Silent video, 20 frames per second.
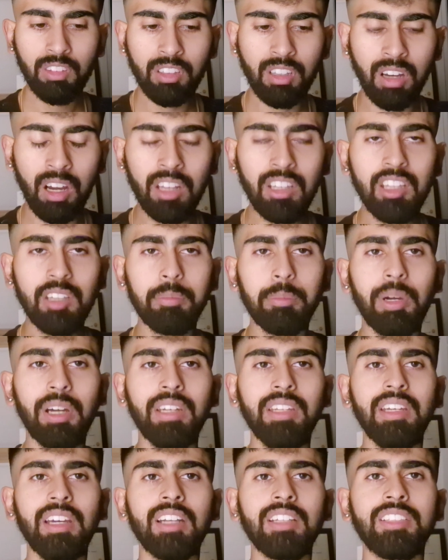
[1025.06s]
Hardik
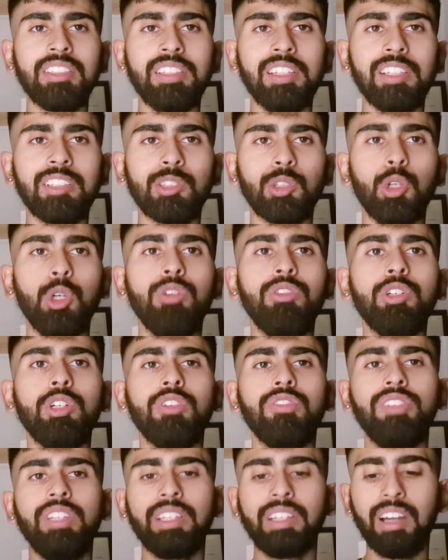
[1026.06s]
Pandya at 6 over
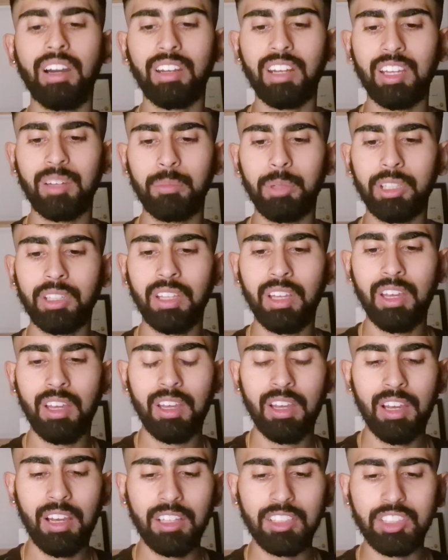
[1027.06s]
Iftikhar Ahmed.
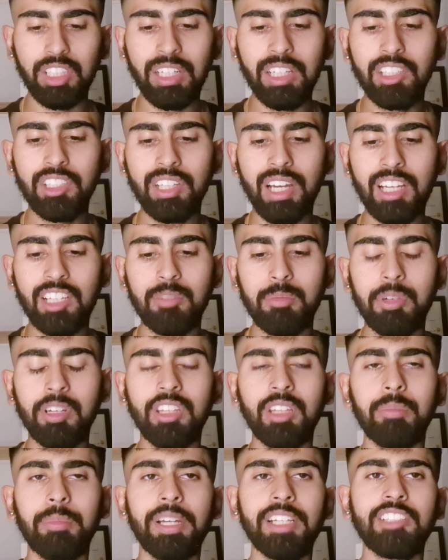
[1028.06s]
Jadeja hasn't been in
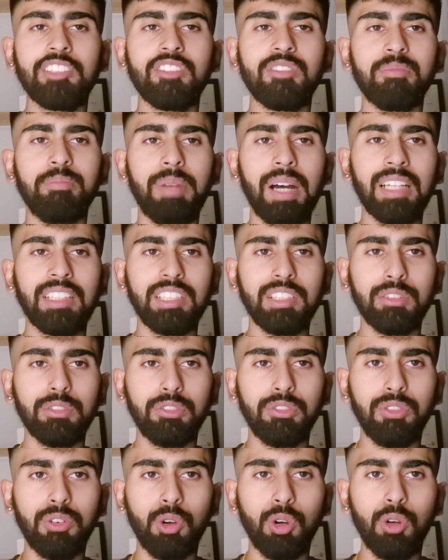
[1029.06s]
the best of batting
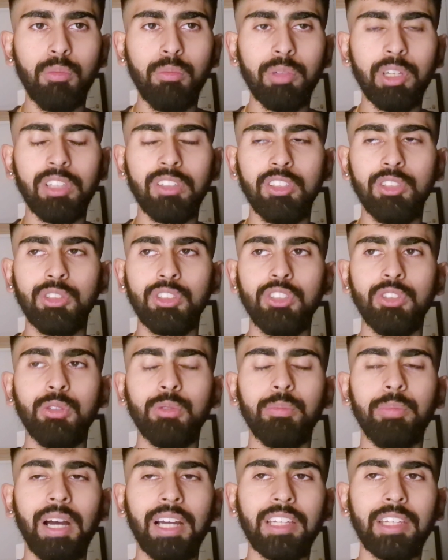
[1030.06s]
form, but you still
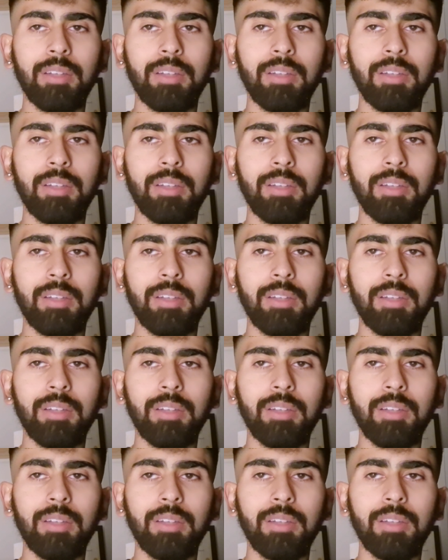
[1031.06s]
back